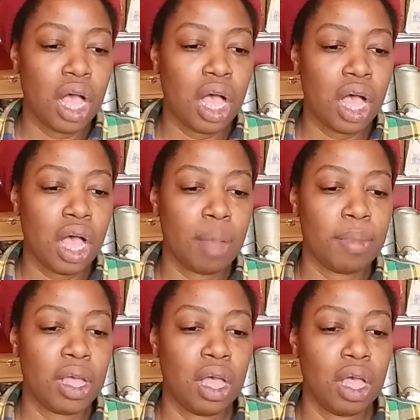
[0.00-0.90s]

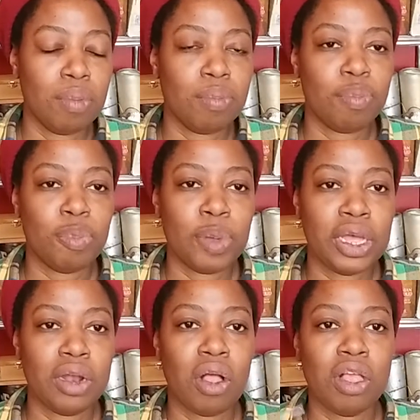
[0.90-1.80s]

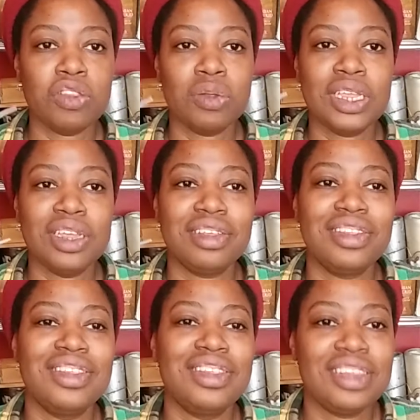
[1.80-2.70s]
but also like
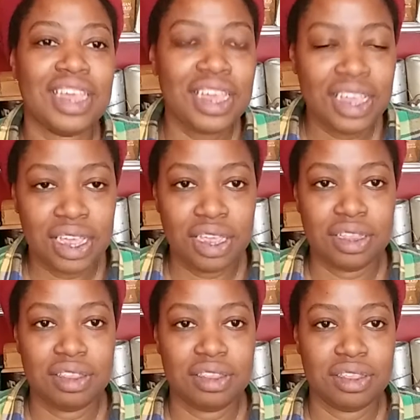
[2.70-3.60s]
say it
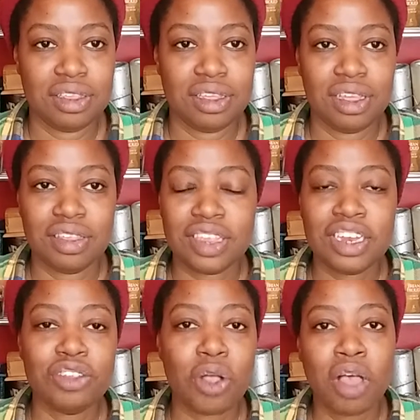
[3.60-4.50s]

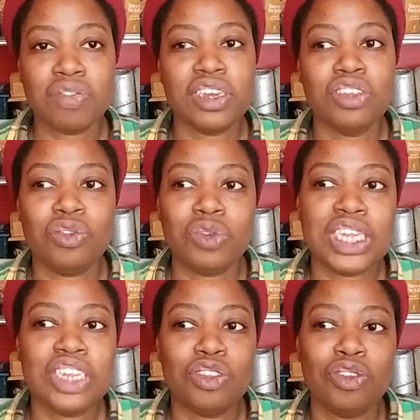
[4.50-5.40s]
as often as you
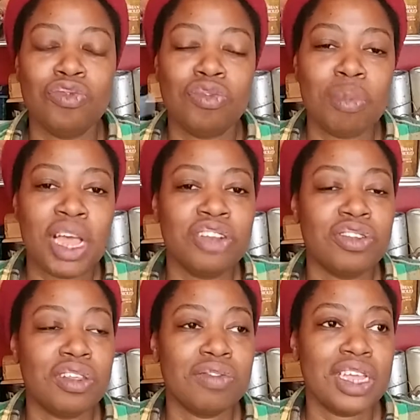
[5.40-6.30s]
need to remind
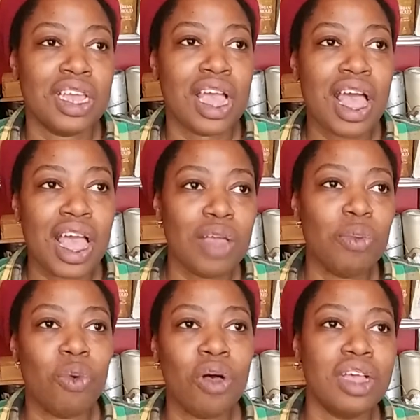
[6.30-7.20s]
yourself, like, I
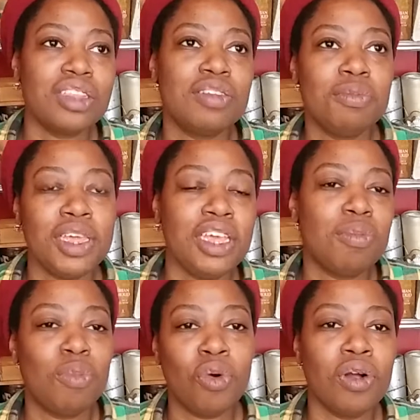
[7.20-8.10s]
want to make
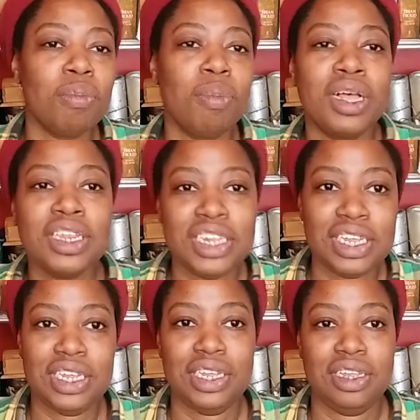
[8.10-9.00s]
more
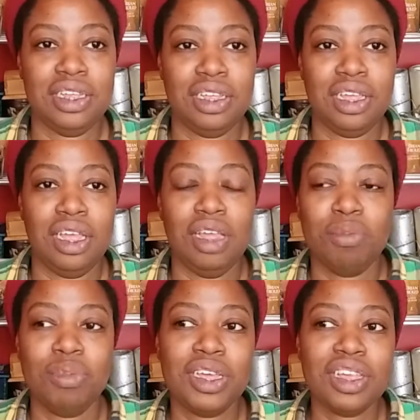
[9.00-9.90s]
money
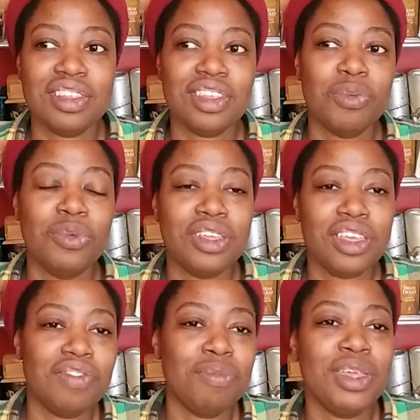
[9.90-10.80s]
because it will
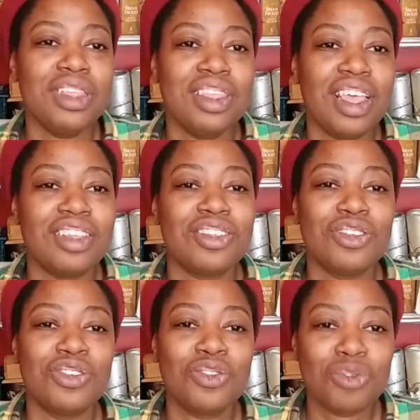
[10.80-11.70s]
give me less
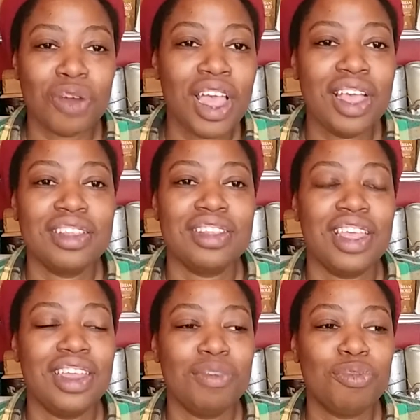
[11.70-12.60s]
stress
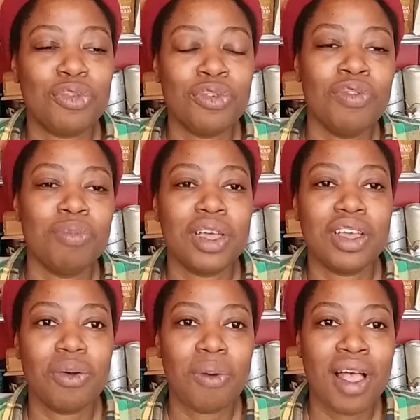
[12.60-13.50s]
and improve my
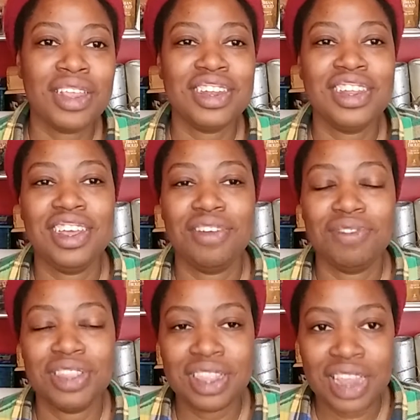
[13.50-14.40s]
quality of
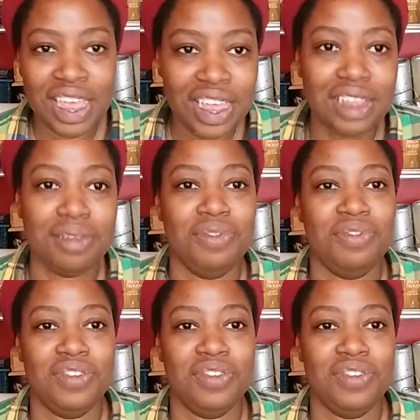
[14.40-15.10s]
life,